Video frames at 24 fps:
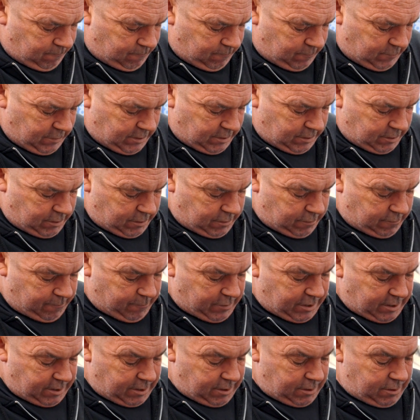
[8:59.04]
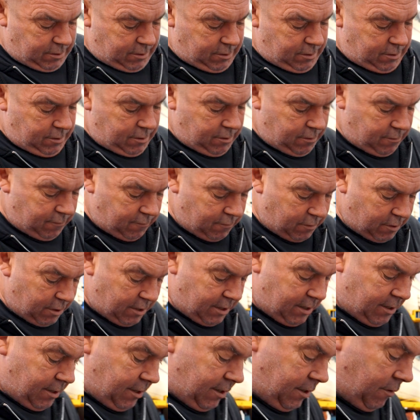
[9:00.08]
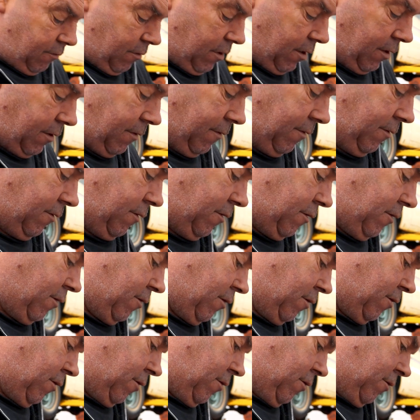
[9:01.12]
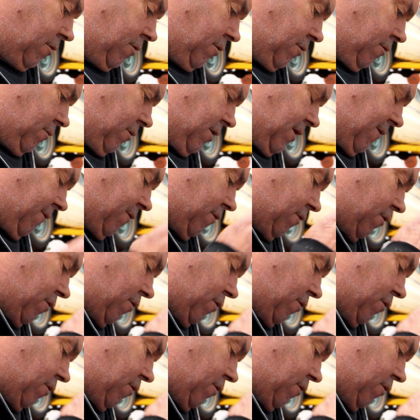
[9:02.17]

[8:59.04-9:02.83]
That's a lot better. Right, now this one, we have got